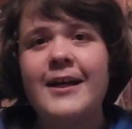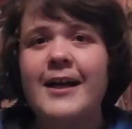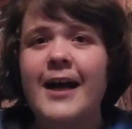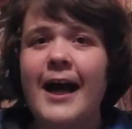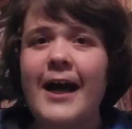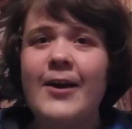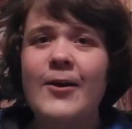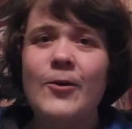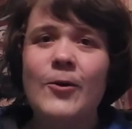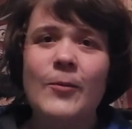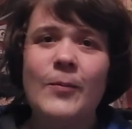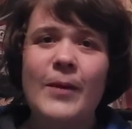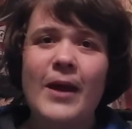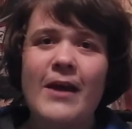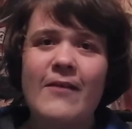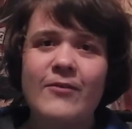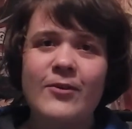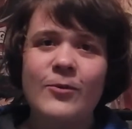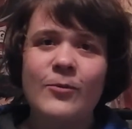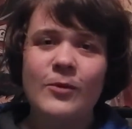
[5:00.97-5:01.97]
I hope
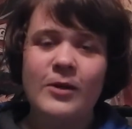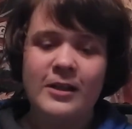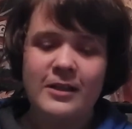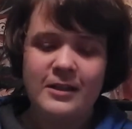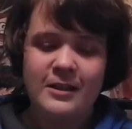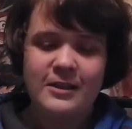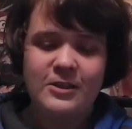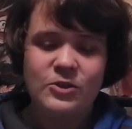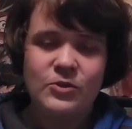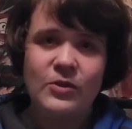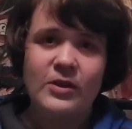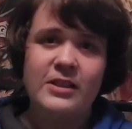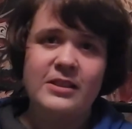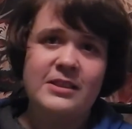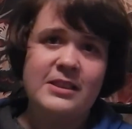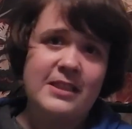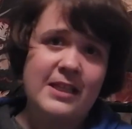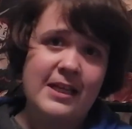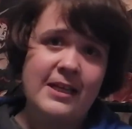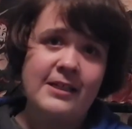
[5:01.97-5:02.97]
everyone enjoyed
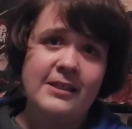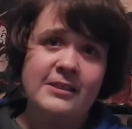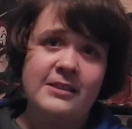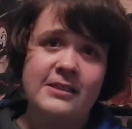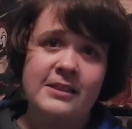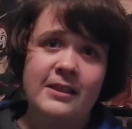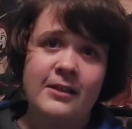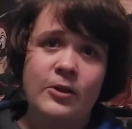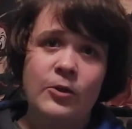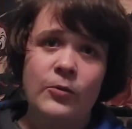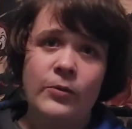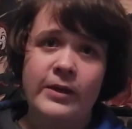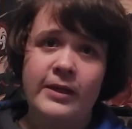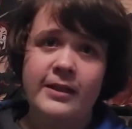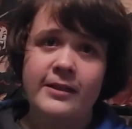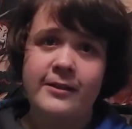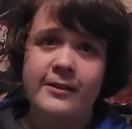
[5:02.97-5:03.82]
today's quick